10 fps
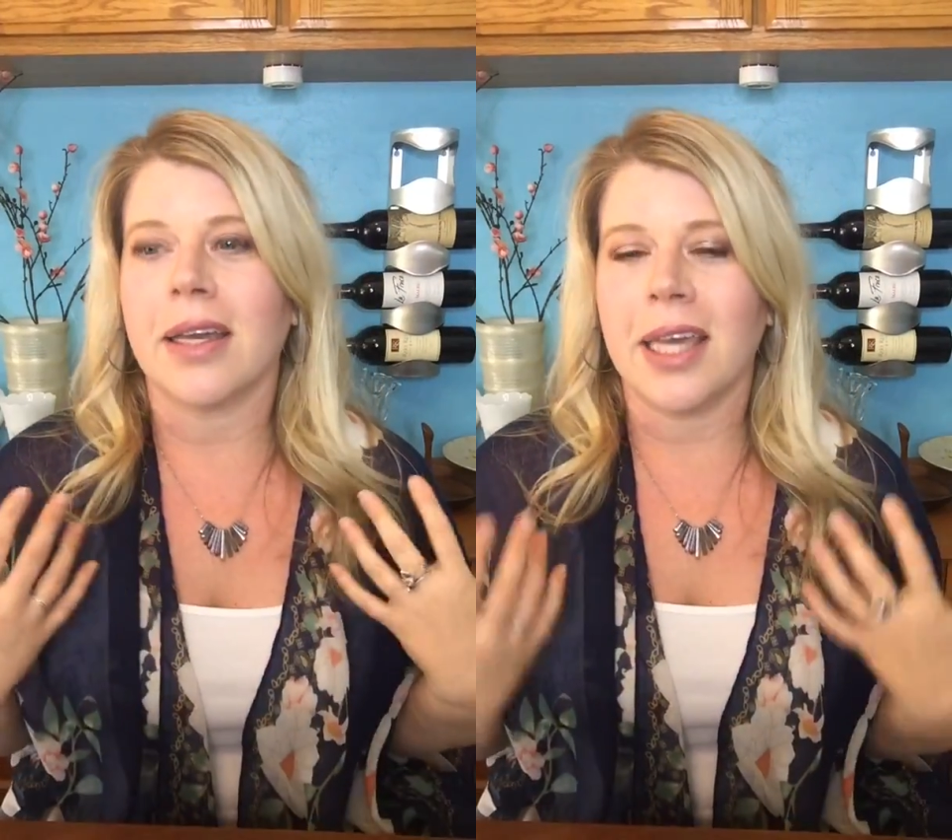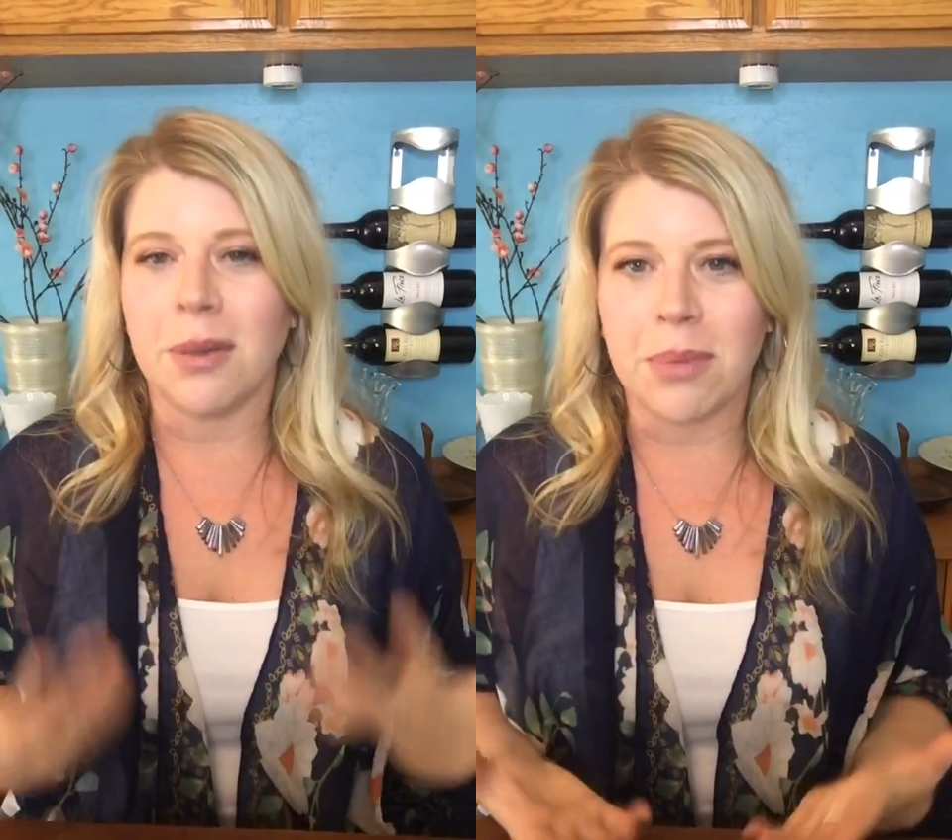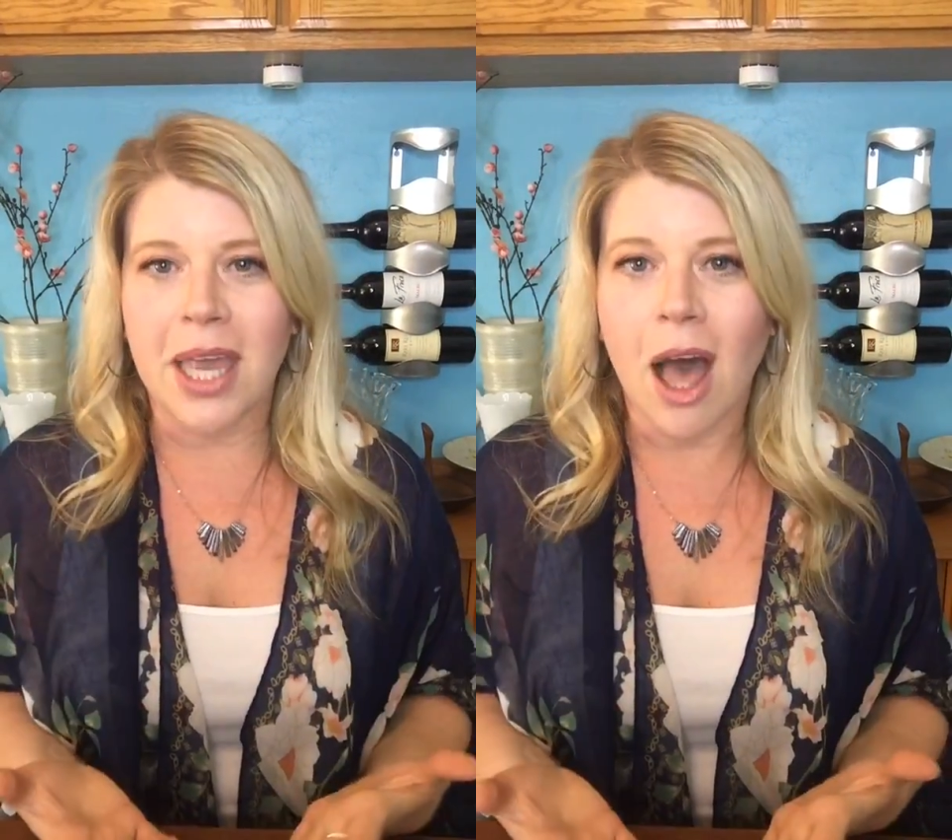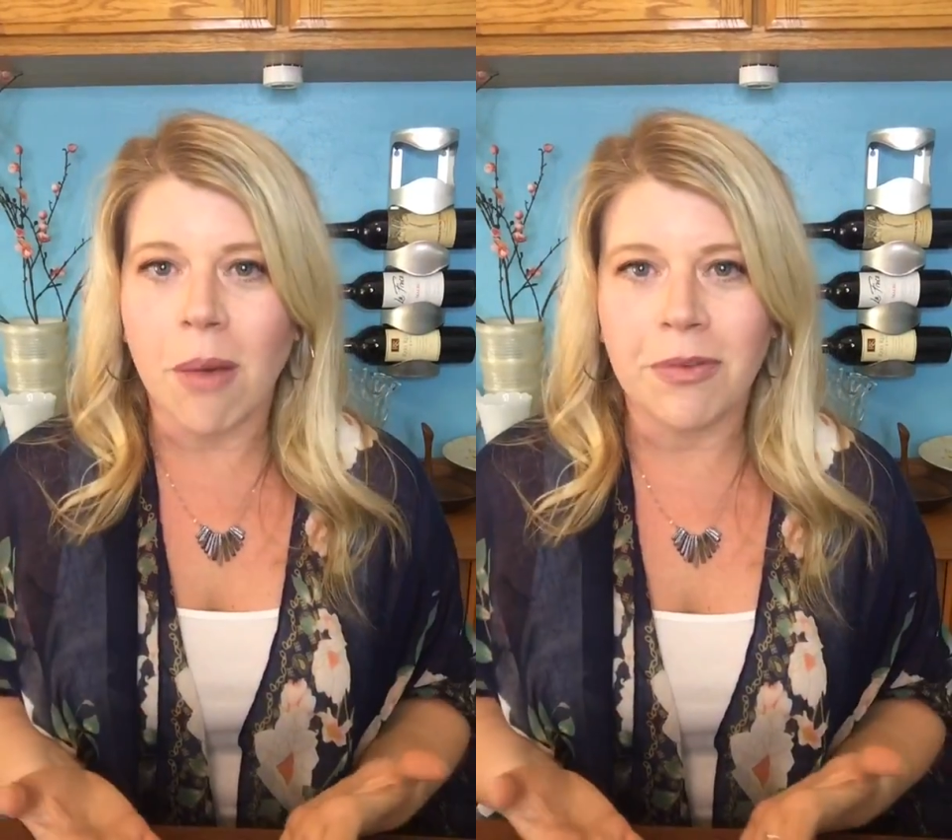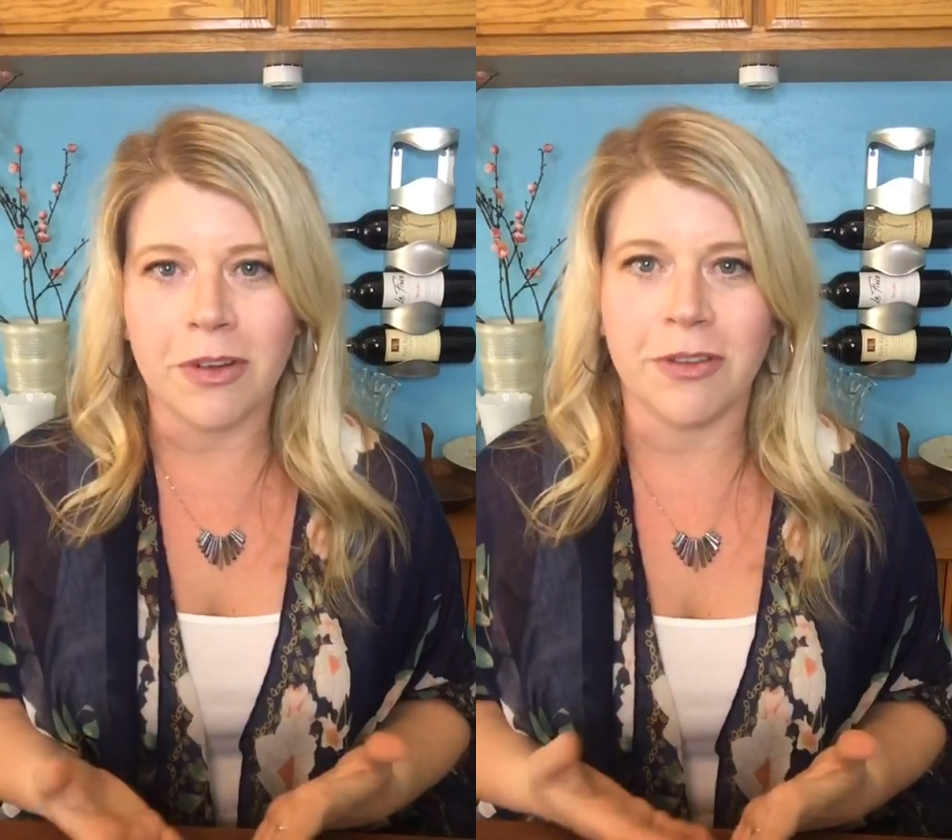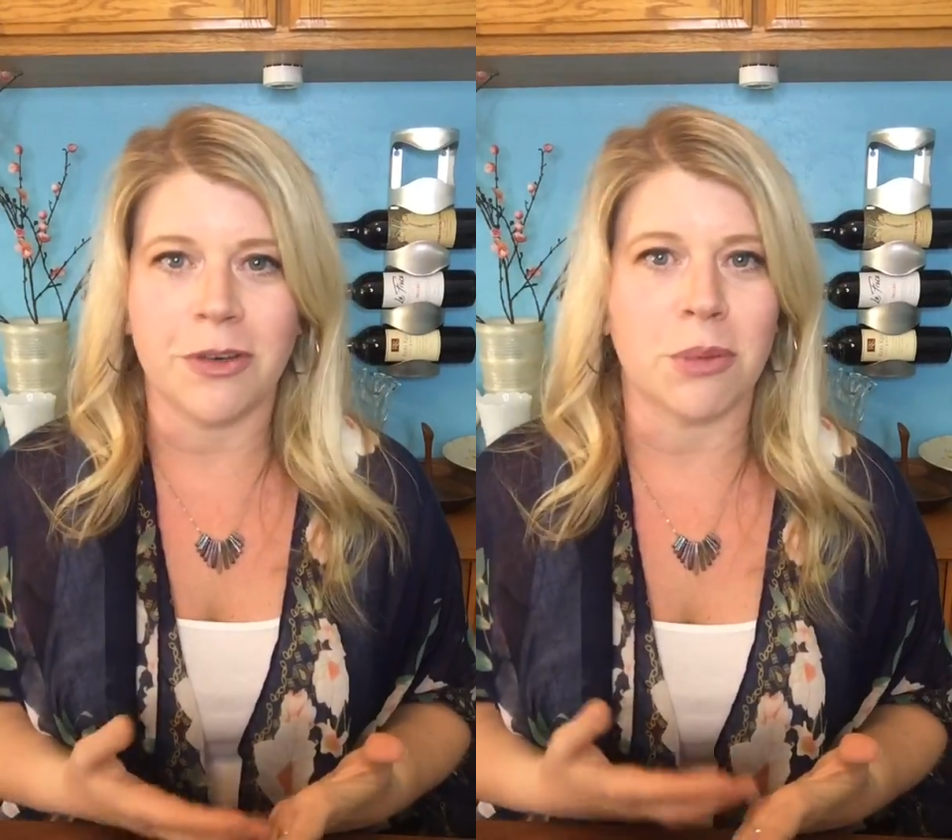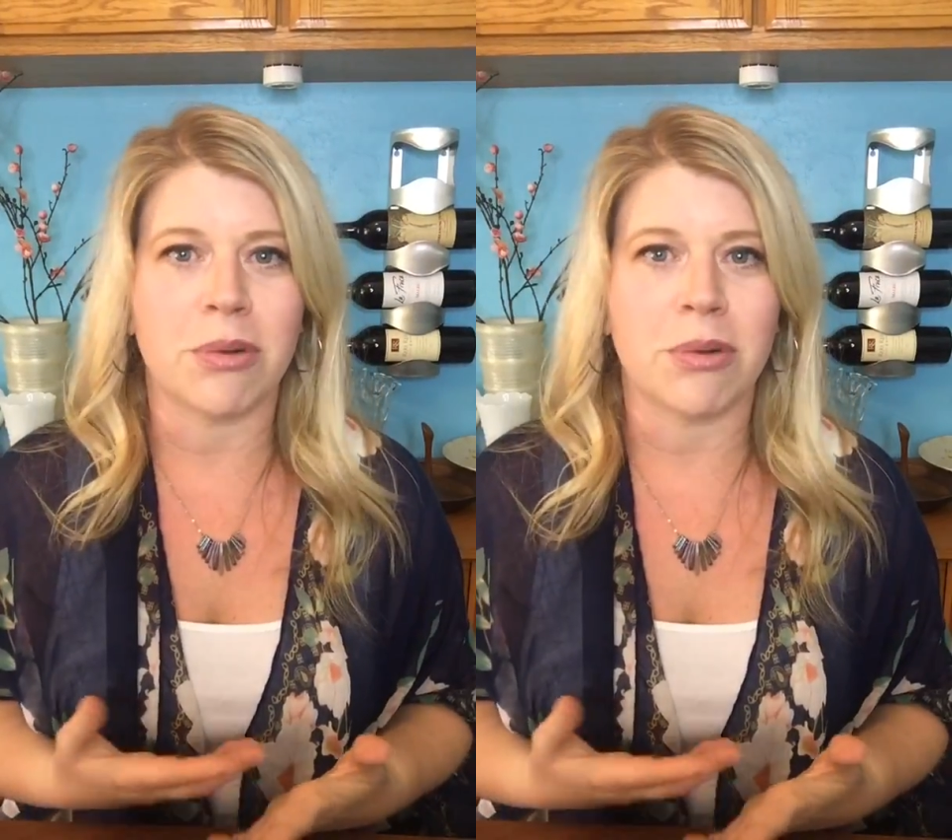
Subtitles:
can be helpful for